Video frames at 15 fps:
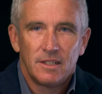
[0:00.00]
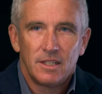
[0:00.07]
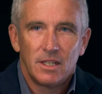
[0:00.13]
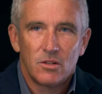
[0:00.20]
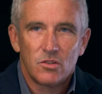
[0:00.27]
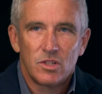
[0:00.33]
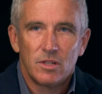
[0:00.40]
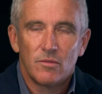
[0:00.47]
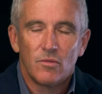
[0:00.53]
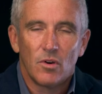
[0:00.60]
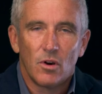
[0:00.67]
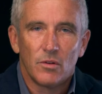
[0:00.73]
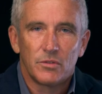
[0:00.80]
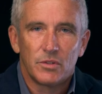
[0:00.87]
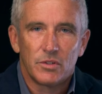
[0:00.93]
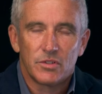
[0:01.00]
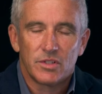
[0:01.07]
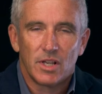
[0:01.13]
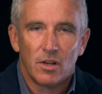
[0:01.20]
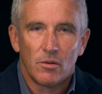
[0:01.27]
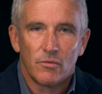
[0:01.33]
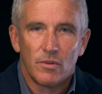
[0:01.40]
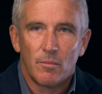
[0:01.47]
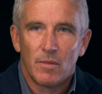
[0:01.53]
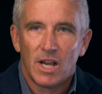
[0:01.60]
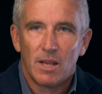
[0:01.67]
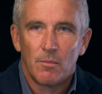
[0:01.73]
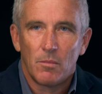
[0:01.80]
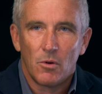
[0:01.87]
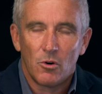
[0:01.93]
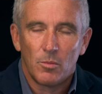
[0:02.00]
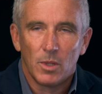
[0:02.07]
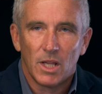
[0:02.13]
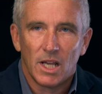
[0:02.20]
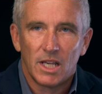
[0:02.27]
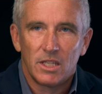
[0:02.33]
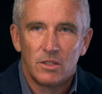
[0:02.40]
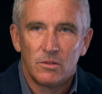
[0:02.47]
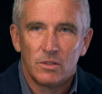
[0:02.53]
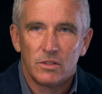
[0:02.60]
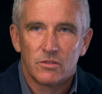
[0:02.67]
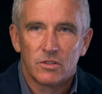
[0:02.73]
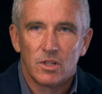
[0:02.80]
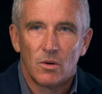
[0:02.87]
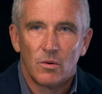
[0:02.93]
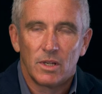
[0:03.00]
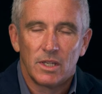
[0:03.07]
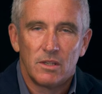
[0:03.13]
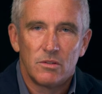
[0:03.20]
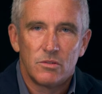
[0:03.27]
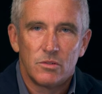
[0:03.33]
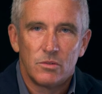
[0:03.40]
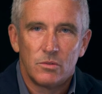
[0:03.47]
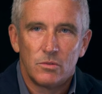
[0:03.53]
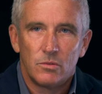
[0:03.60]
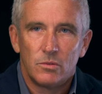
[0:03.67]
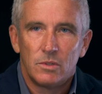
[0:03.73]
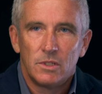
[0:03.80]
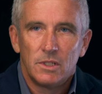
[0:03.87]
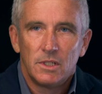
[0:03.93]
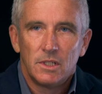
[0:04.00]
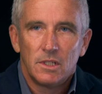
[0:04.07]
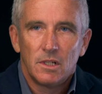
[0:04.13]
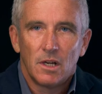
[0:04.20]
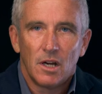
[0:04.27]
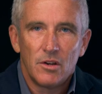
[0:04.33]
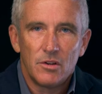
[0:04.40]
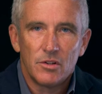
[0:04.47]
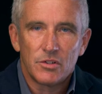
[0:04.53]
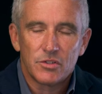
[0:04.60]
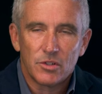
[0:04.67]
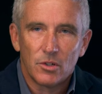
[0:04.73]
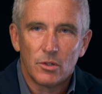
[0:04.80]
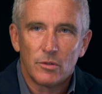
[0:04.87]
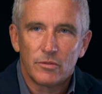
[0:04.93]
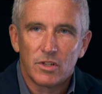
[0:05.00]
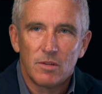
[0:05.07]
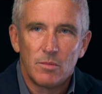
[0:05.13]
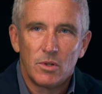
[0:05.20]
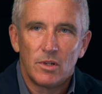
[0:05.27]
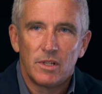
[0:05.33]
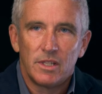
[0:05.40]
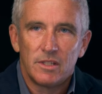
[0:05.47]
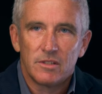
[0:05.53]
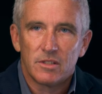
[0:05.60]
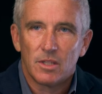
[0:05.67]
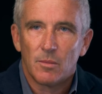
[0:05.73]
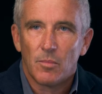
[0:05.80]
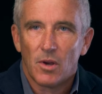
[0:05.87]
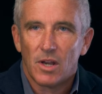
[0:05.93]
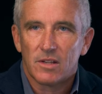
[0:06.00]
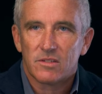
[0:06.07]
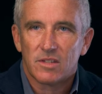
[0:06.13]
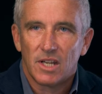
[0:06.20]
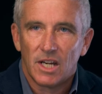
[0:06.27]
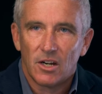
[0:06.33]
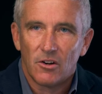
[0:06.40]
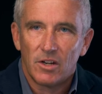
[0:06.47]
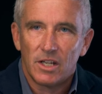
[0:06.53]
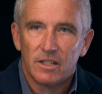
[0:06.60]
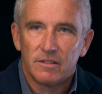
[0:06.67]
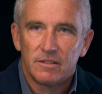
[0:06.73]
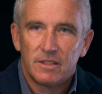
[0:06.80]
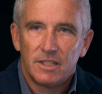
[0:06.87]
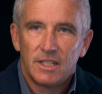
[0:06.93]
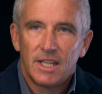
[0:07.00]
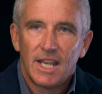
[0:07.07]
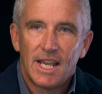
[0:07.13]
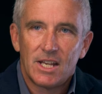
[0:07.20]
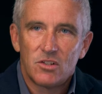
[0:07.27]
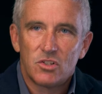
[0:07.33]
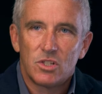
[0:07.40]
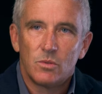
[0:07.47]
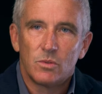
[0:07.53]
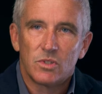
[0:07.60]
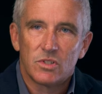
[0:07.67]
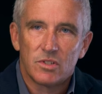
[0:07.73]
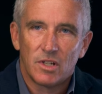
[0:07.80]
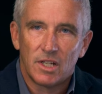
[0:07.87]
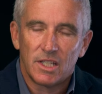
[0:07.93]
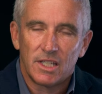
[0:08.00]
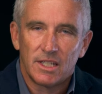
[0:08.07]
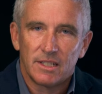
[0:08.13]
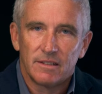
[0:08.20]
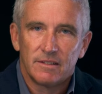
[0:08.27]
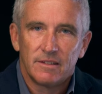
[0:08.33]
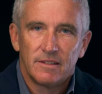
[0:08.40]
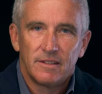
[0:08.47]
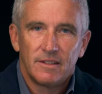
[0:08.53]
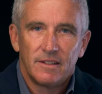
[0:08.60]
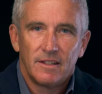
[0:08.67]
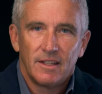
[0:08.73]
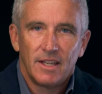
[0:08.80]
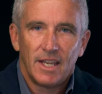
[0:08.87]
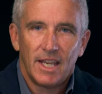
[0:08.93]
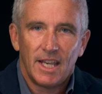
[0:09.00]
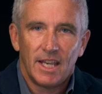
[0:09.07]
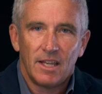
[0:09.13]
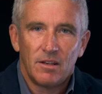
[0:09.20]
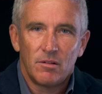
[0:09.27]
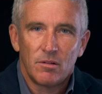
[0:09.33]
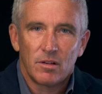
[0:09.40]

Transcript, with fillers: you know, she involved herself in mobile eye units going into underserved communities in the Boston area as she was studying. And